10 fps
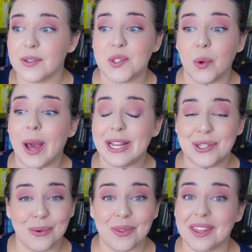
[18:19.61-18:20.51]
So I
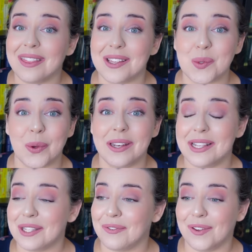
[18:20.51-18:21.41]
do think this one
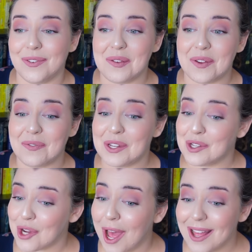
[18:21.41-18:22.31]
is a 50 50
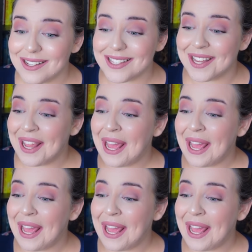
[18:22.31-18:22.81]
shot.